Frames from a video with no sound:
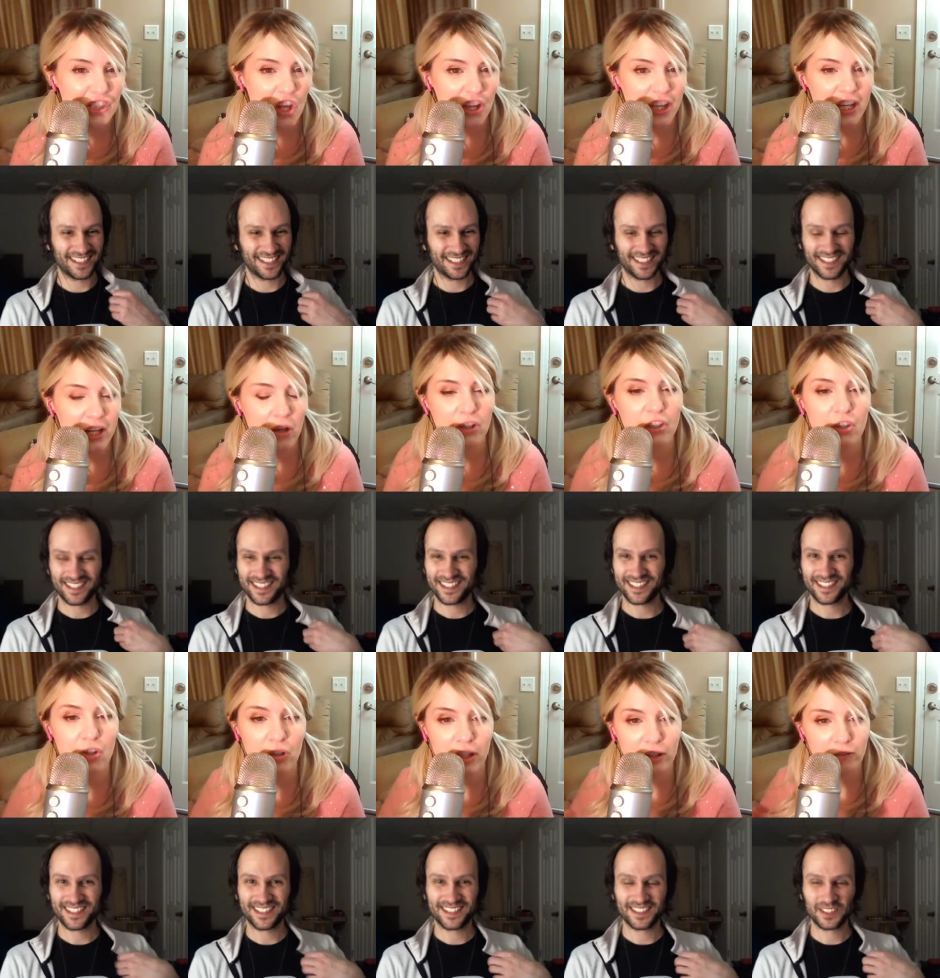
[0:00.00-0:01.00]
Speaker 1: thought, like, you
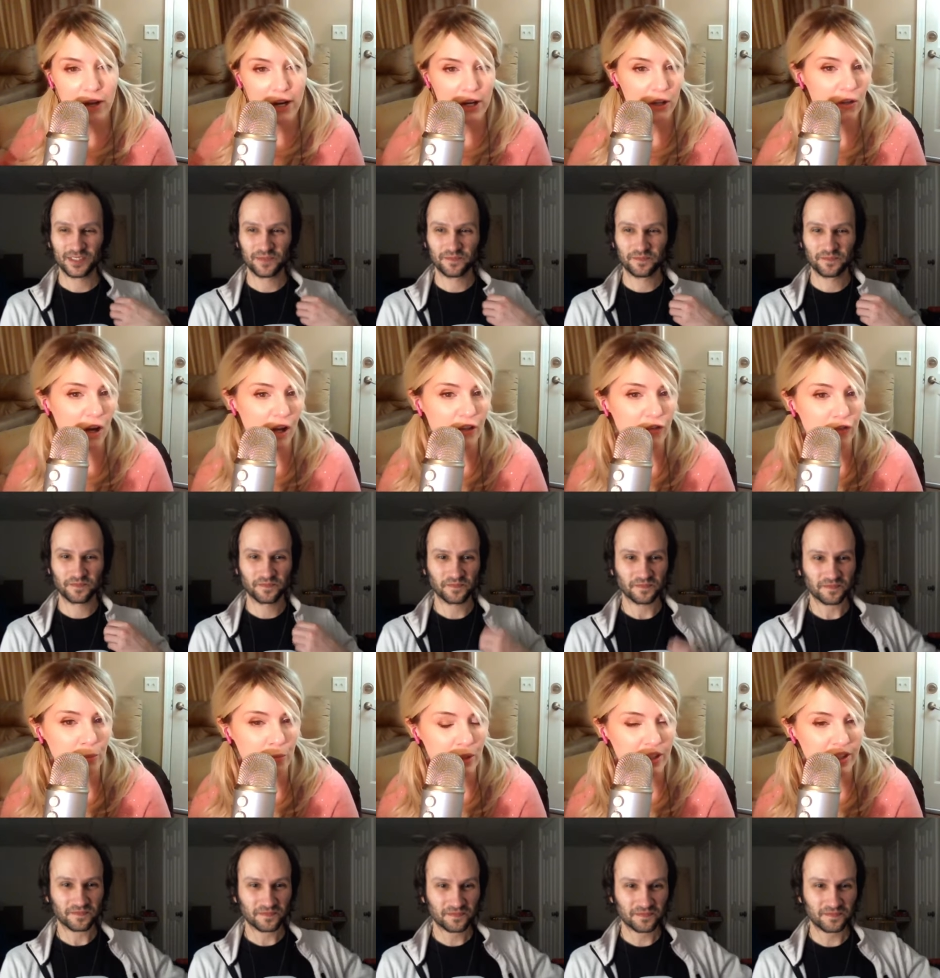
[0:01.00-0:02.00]
know, like right across
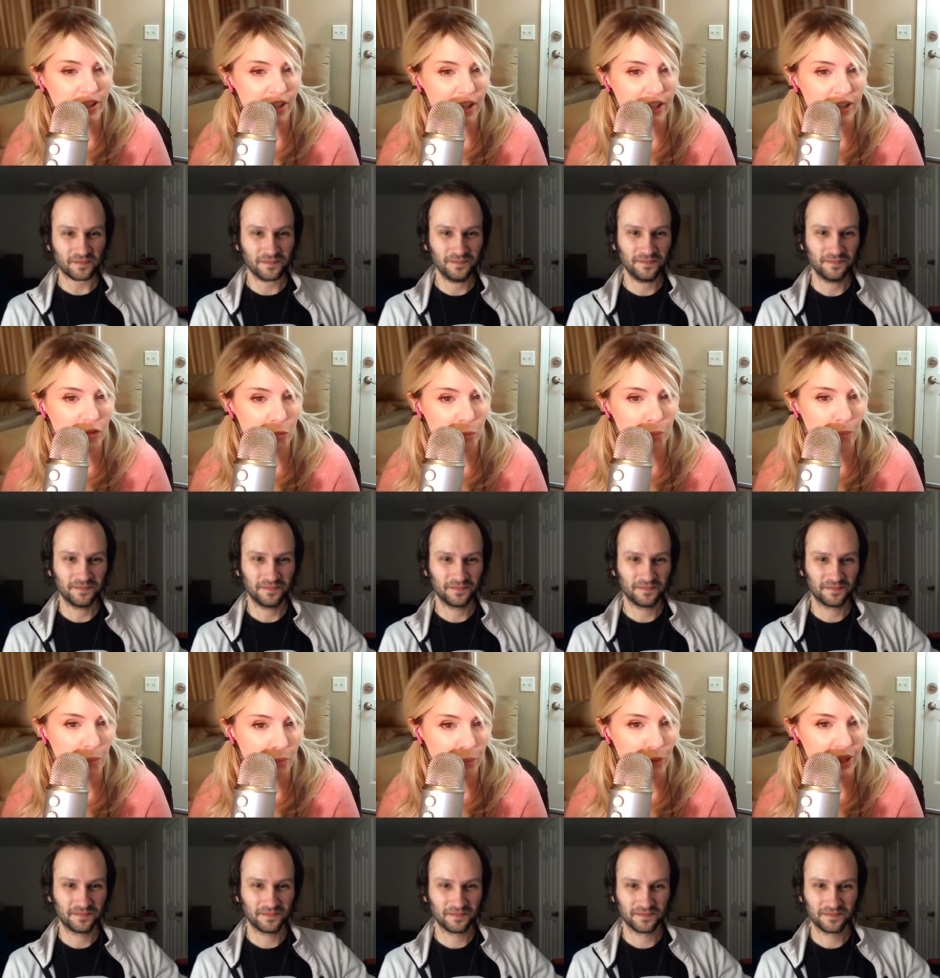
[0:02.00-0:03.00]
from where the gun is
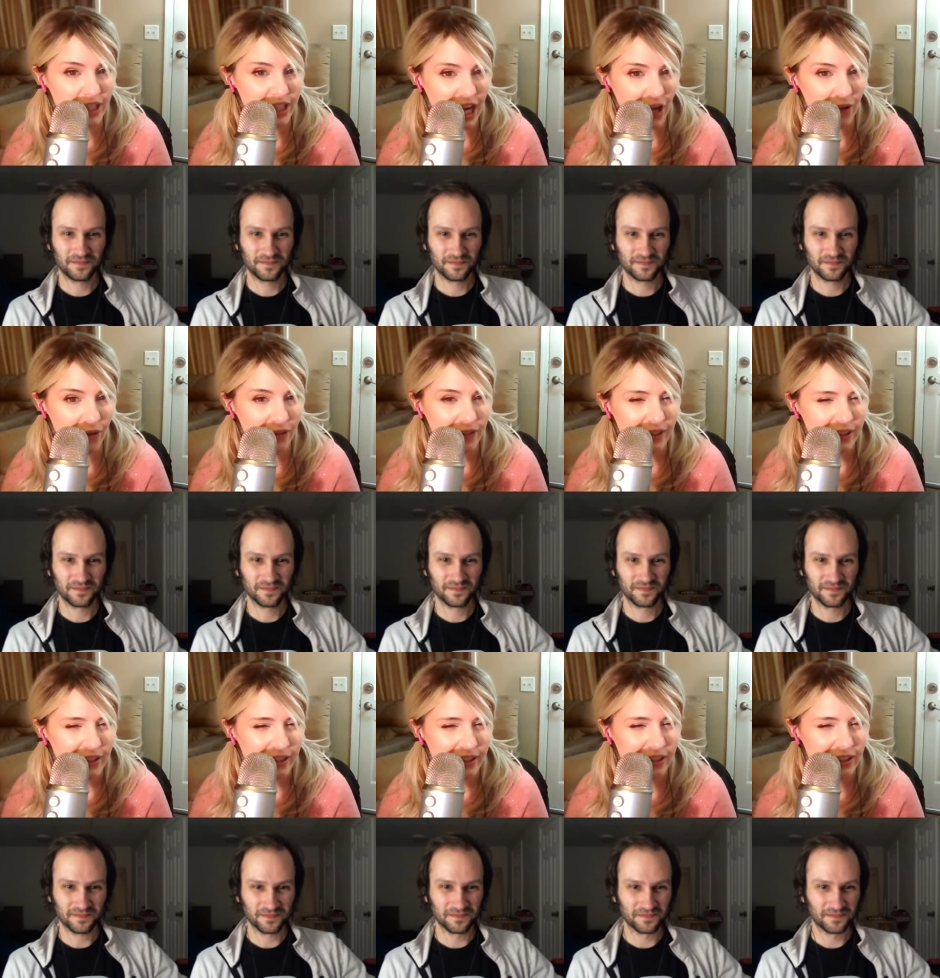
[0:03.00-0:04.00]
pointed out,
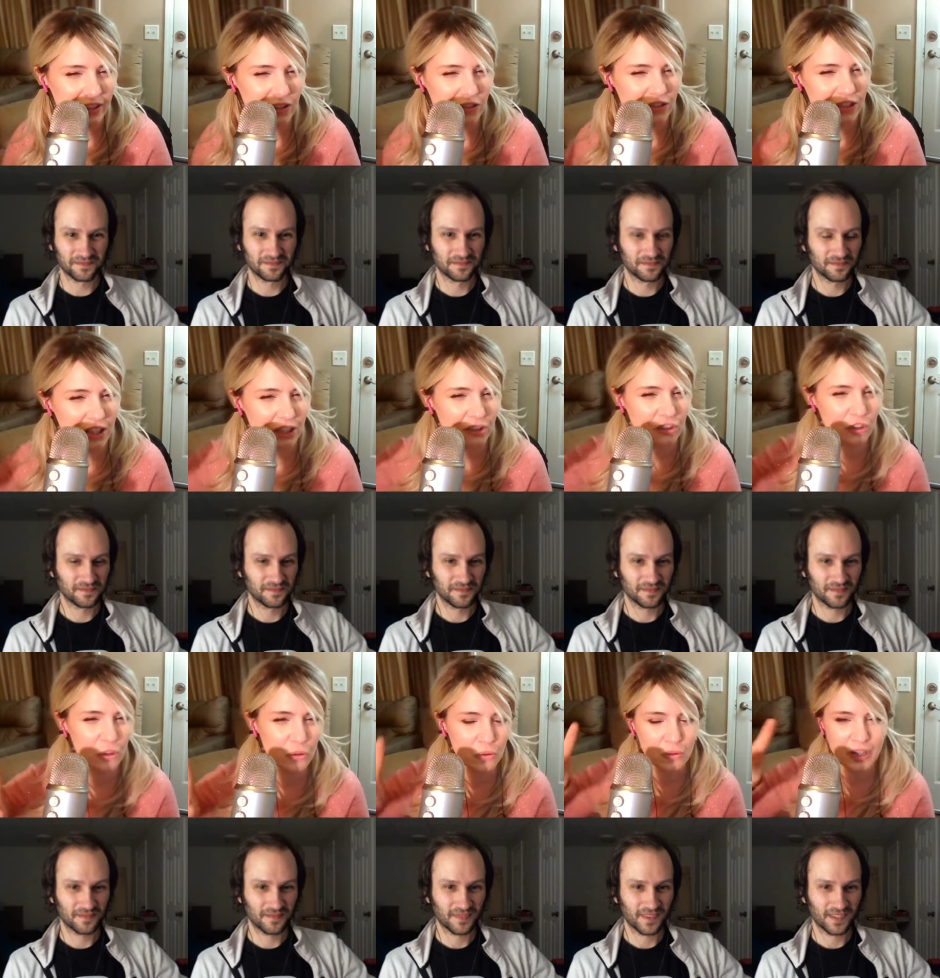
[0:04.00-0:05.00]
like mm-hmm. there's like
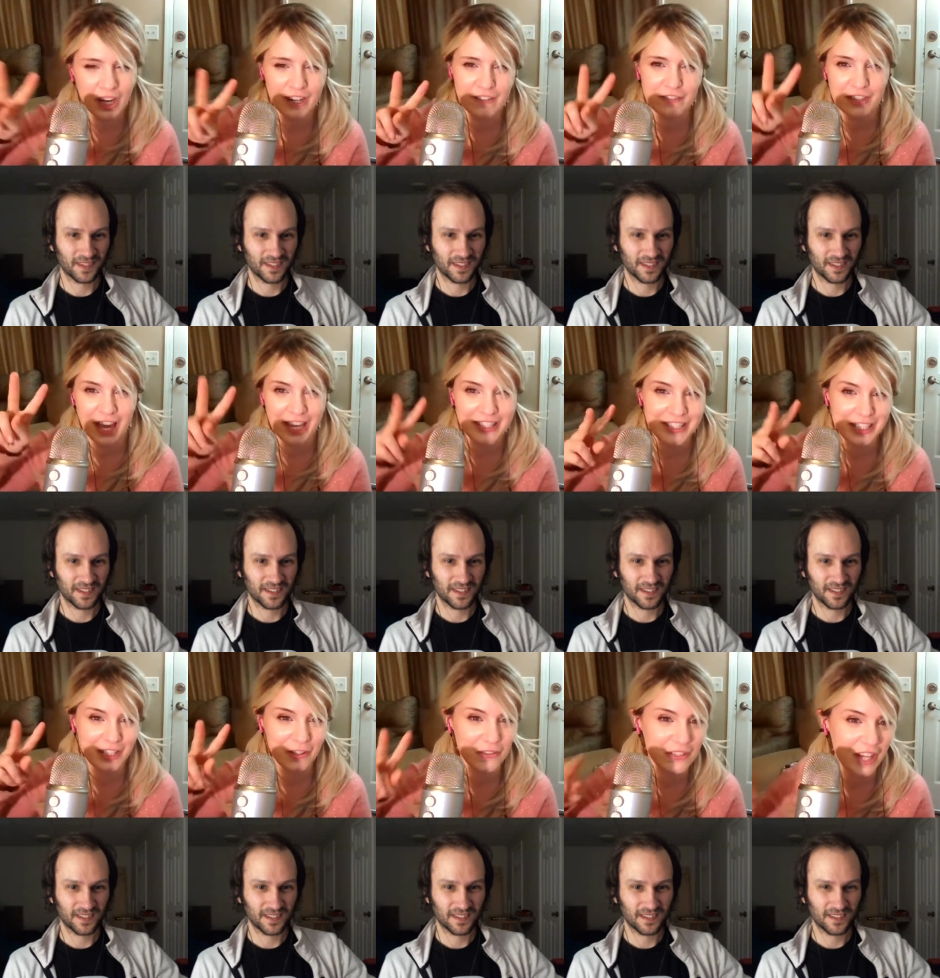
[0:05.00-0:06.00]
two kind of dots that
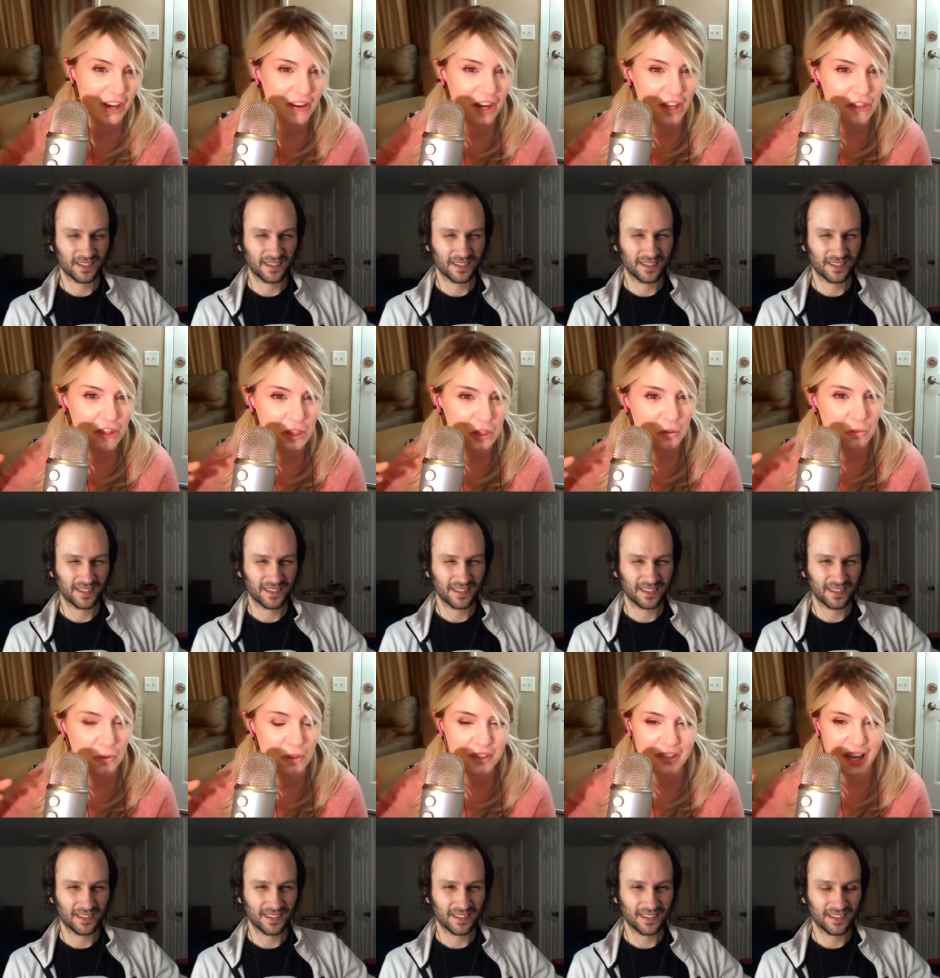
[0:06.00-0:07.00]
go down. I thought those
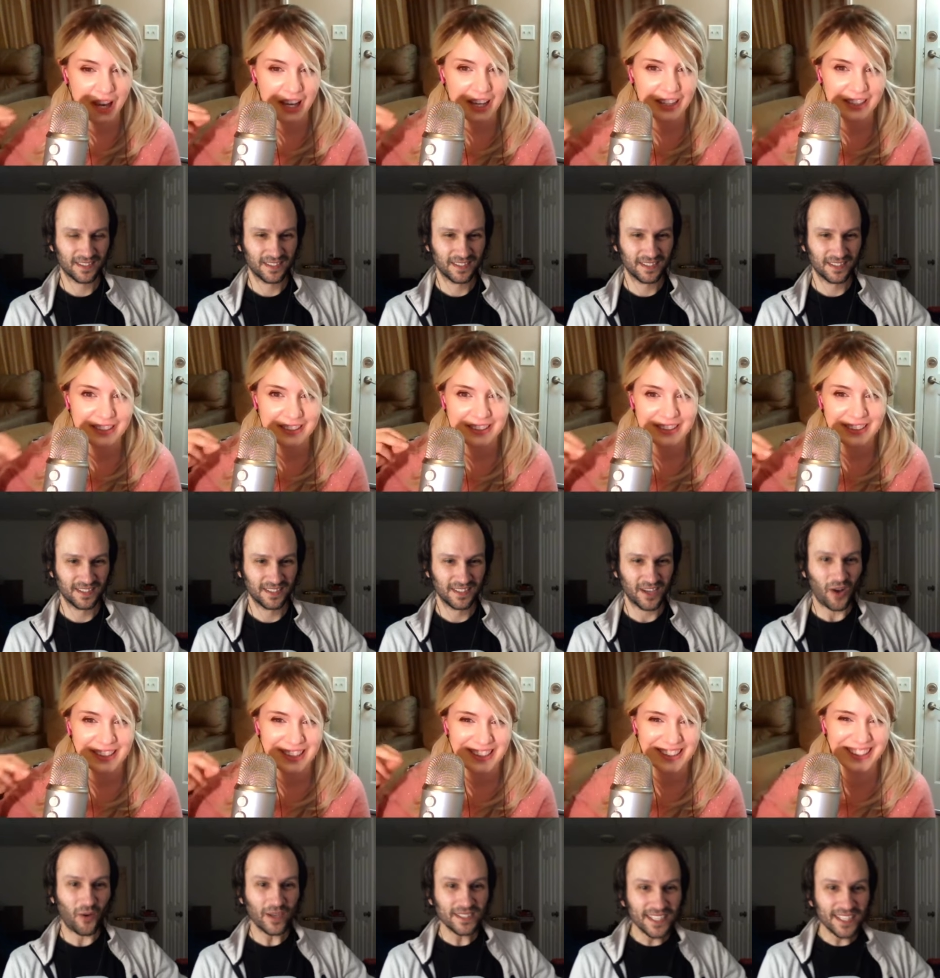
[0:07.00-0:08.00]
were his eyes. And
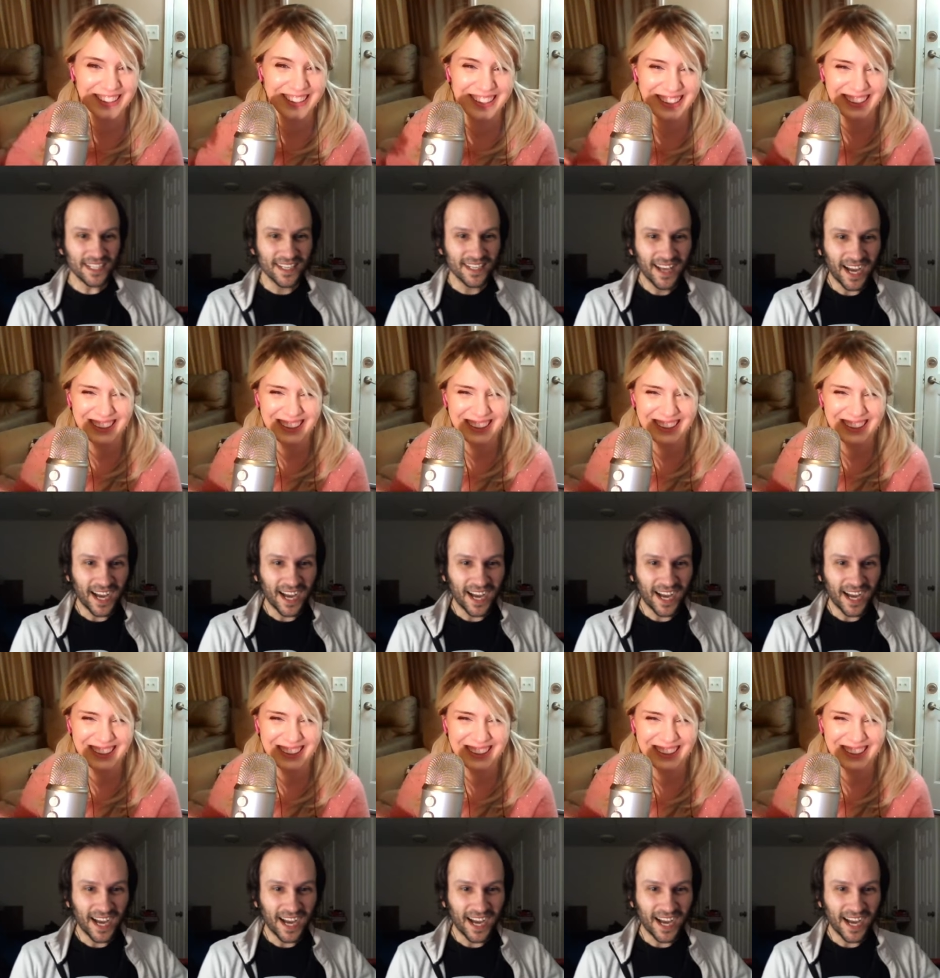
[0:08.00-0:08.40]
I thought, oh, I see it.